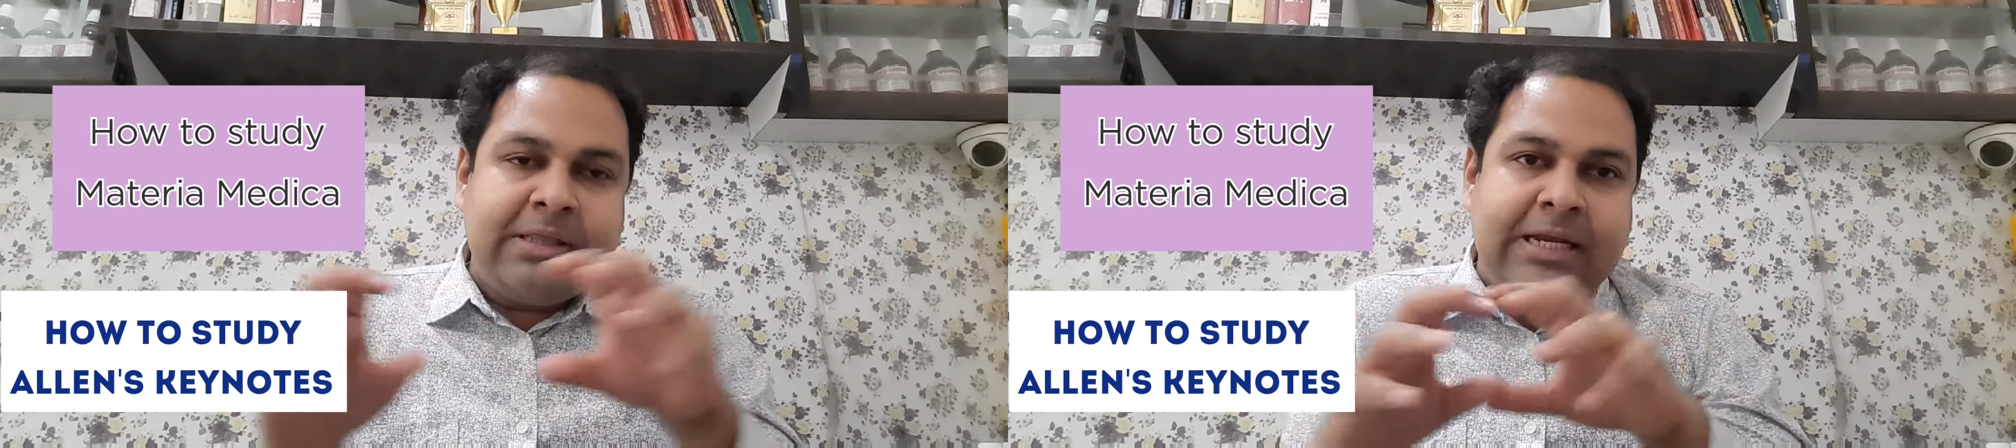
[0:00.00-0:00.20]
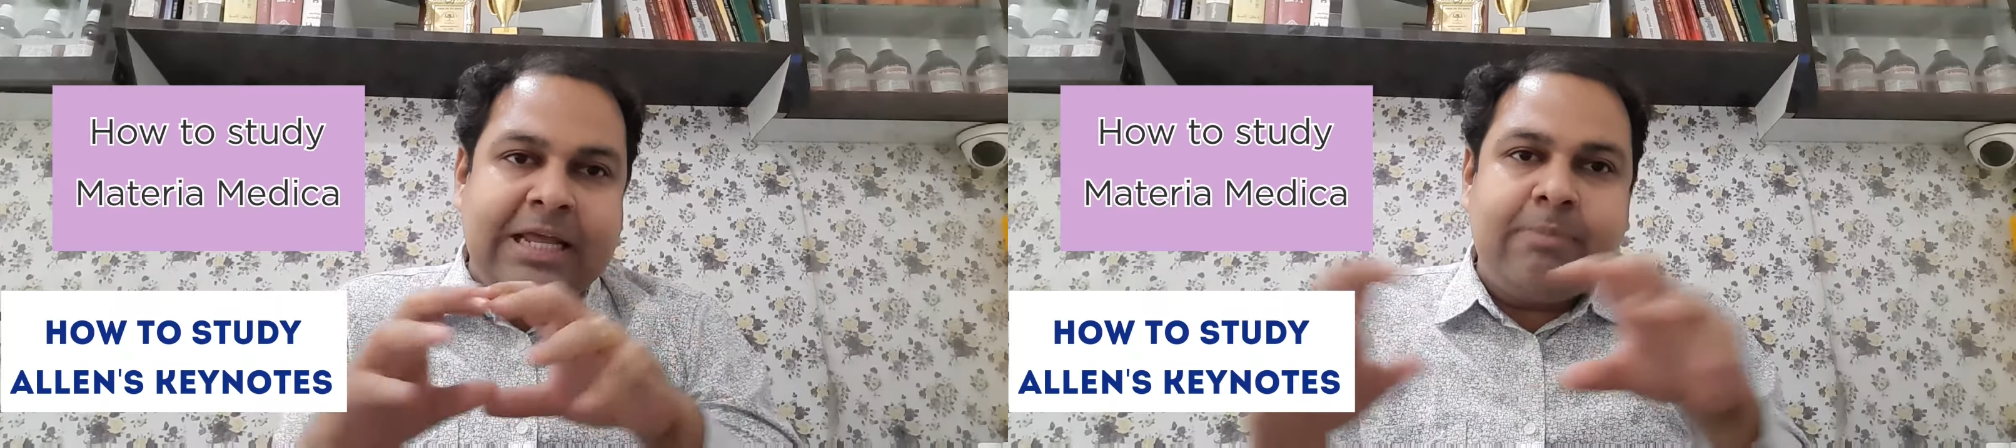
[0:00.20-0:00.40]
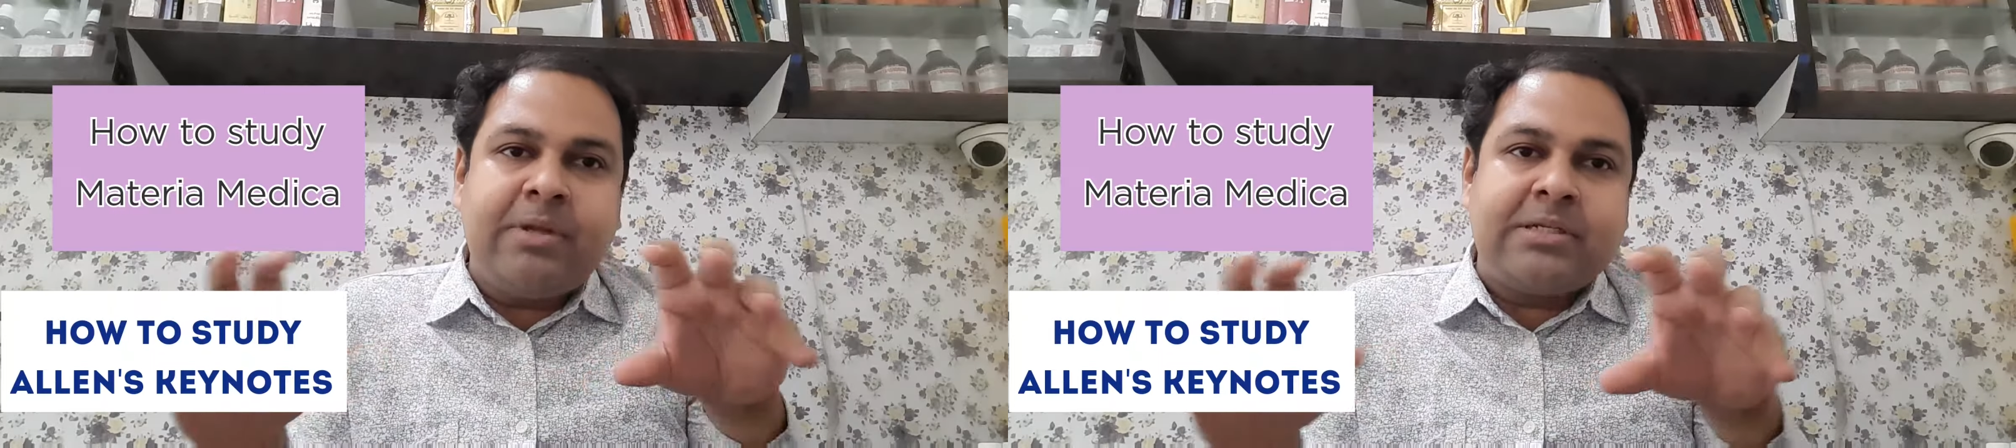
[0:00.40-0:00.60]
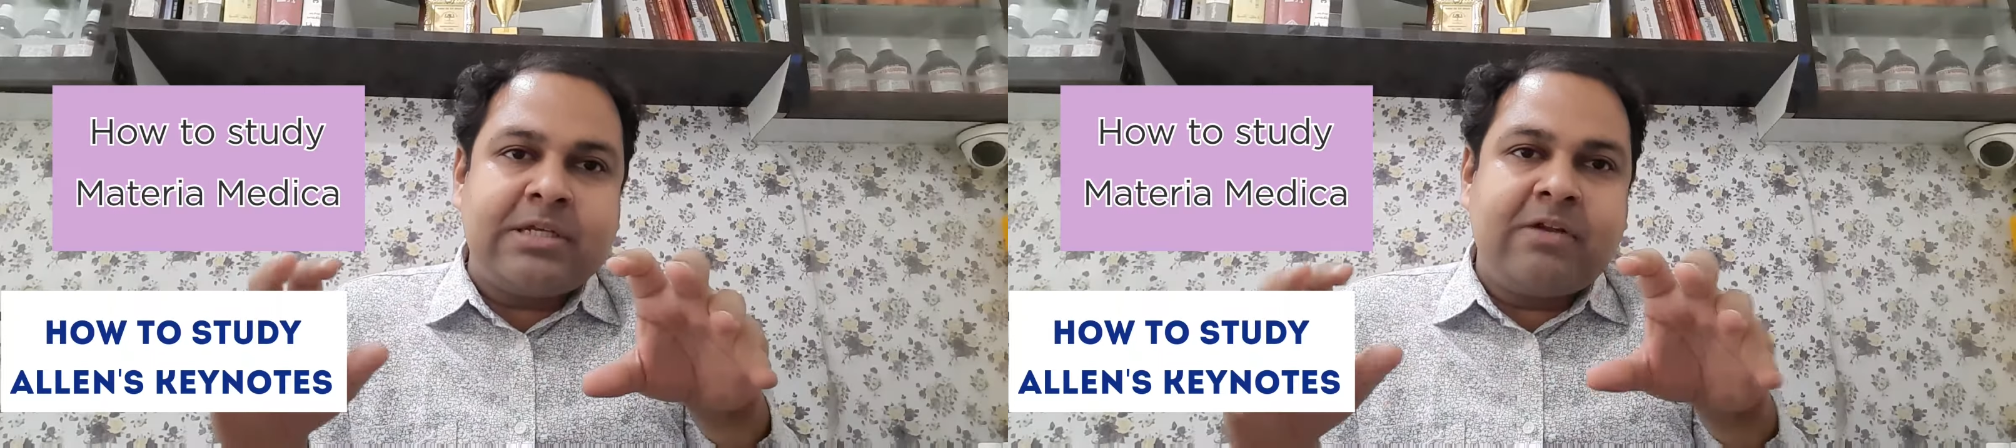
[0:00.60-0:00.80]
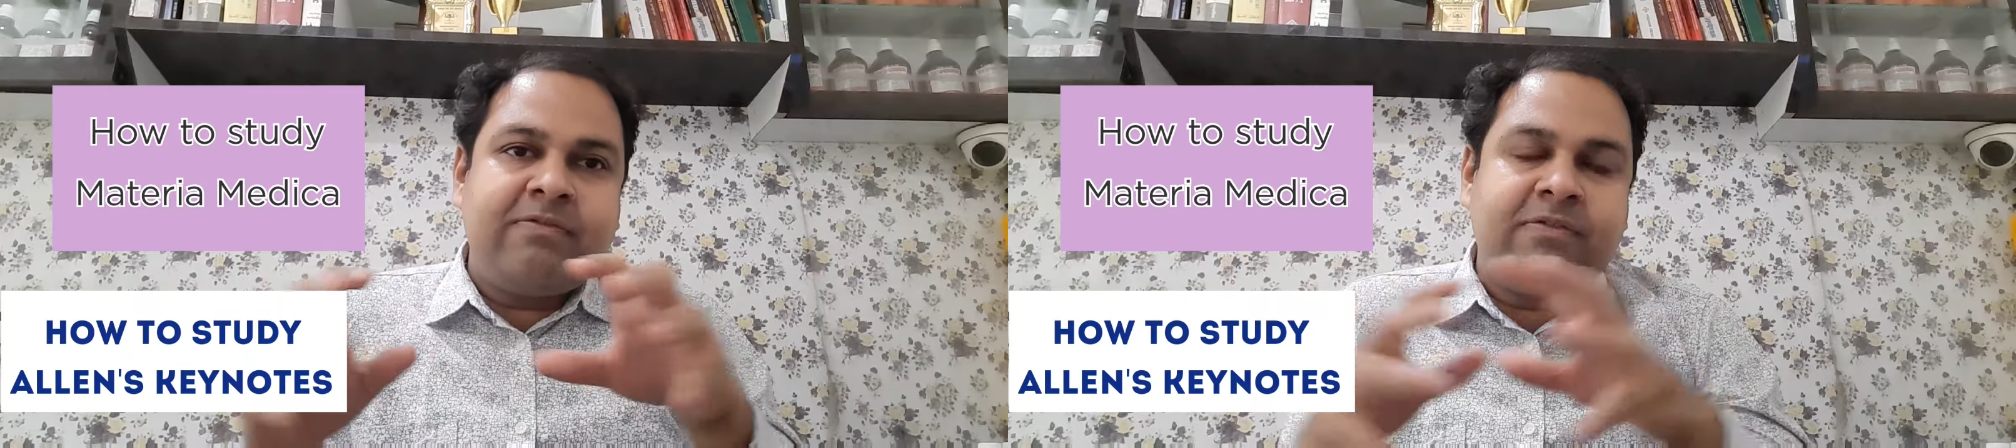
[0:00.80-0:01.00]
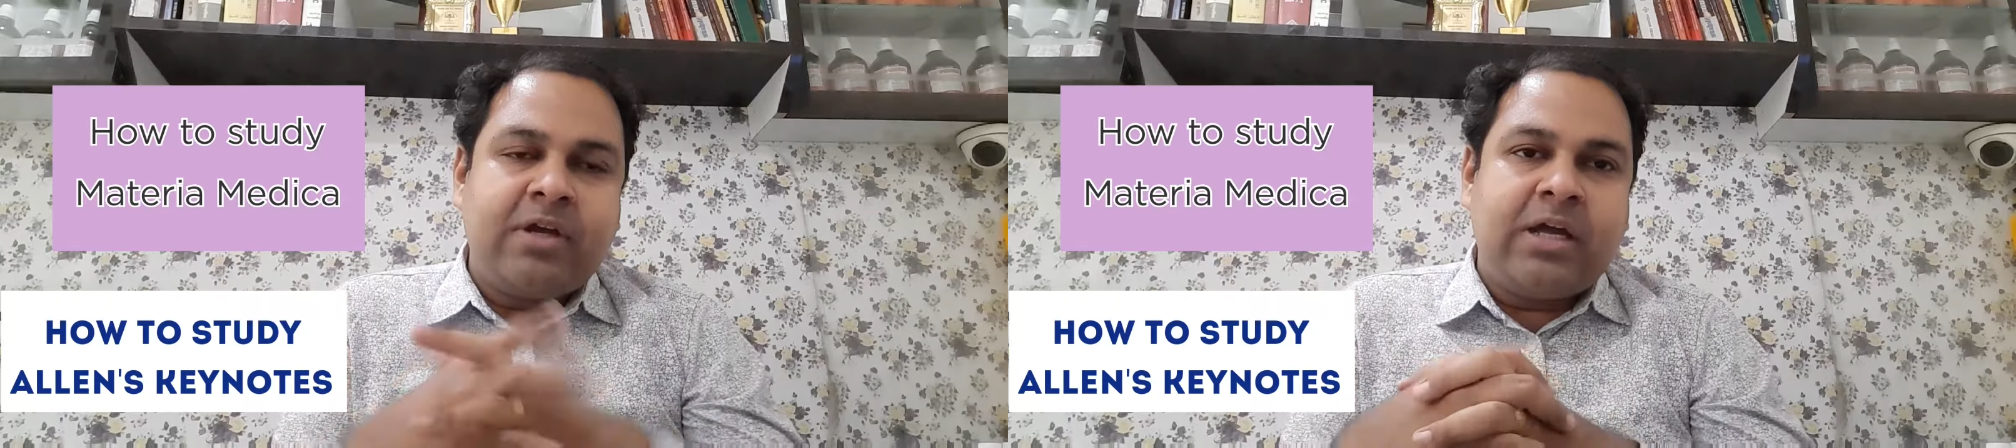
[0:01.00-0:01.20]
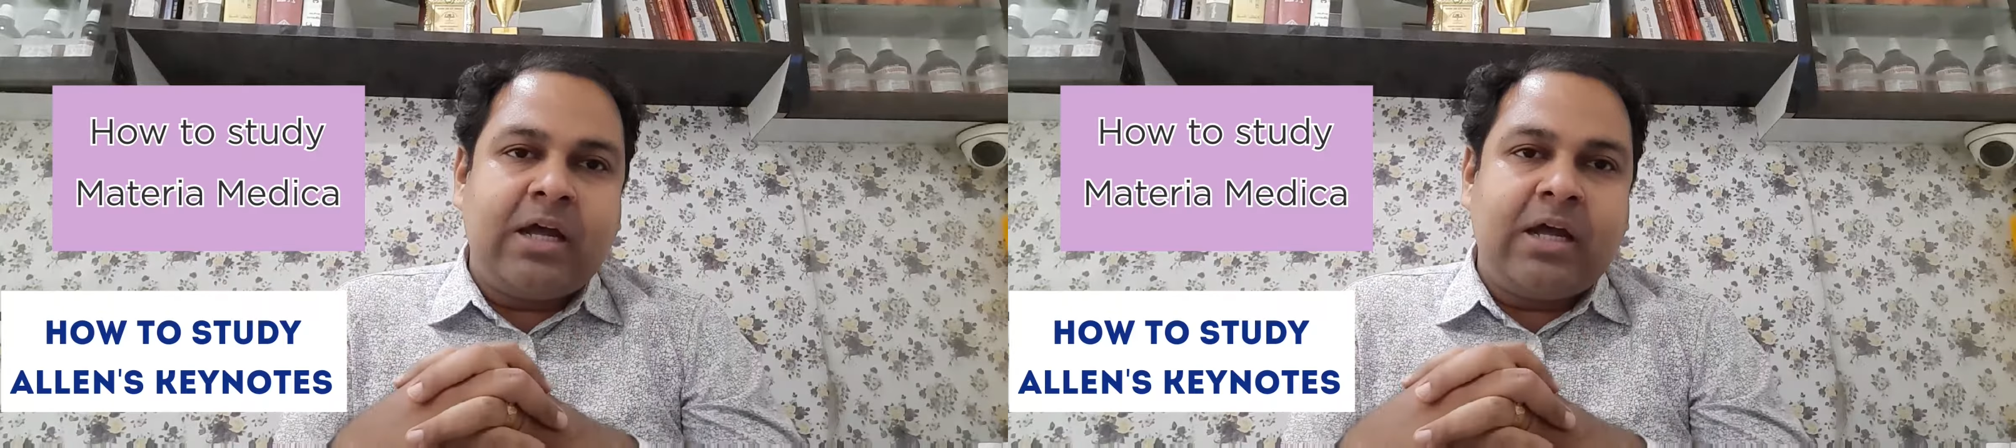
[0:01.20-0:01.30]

the name itself,